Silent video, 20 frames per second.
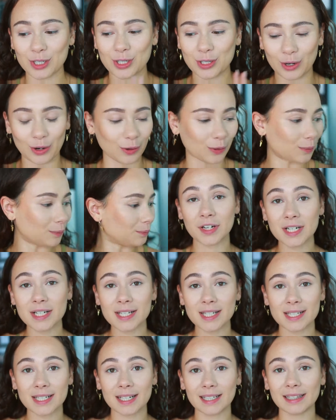So
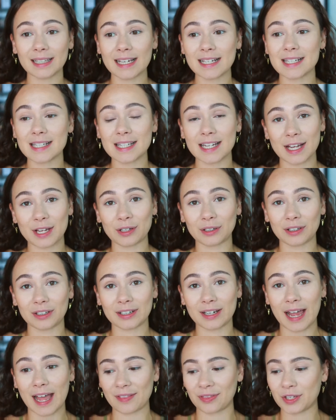first, let's take a
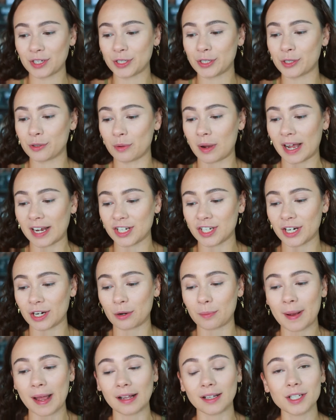look at the two
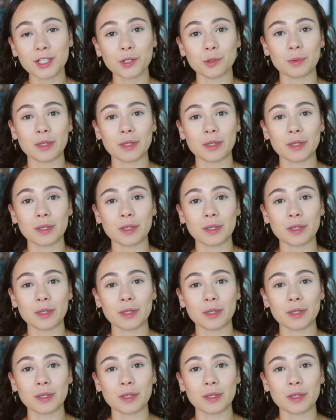eyeshadow palettes.